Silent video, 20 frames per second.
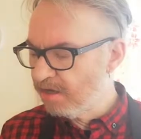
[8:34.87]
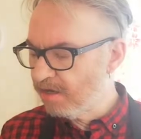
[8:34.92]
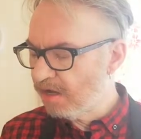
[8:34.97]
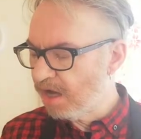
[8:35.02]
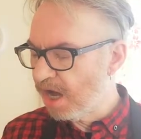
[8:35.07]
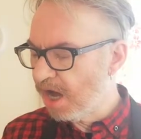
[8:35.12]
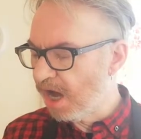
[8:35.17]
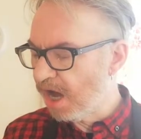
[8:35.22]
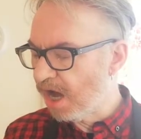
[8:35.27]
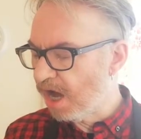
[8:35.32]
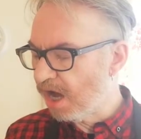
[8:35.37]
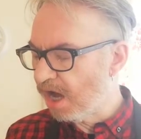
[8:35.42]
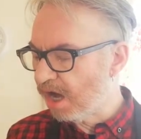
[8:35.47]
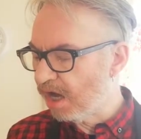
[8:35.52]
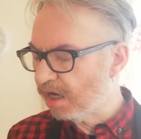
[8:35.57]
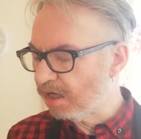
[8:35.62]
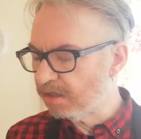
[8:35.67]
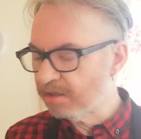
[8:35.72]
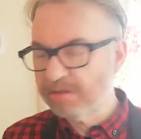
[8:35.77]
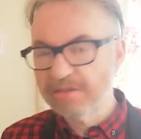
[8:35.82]

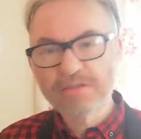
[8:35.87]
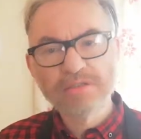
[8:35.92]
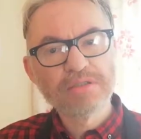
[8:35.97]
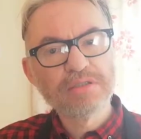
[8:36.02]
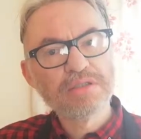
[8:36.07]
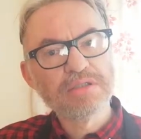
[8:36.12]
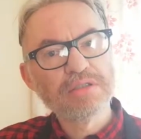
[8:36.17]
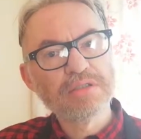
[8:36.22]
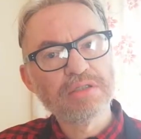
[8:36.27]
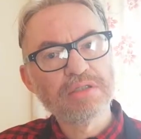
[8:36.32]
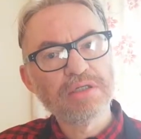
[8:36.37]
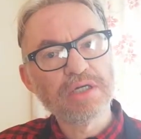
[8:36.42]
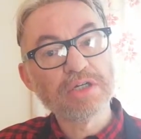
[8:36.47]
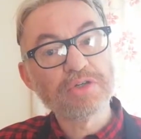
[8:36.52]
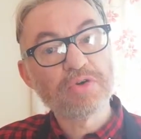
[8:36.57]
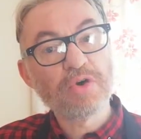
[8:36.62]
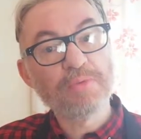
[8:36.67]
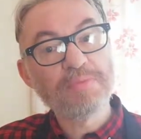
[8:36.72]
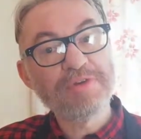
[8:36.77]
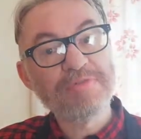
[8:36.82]
and
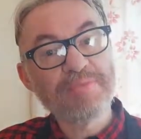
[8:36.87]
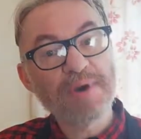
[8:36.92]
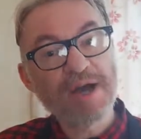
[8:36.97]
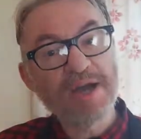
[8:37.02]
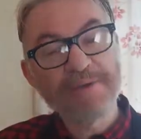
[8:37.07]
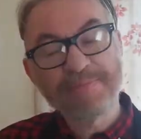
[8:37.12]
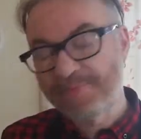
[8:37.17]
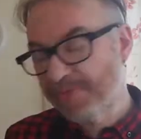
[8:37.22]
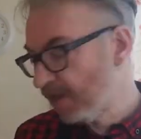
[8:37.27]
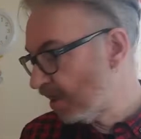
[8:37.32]
corned beef pie.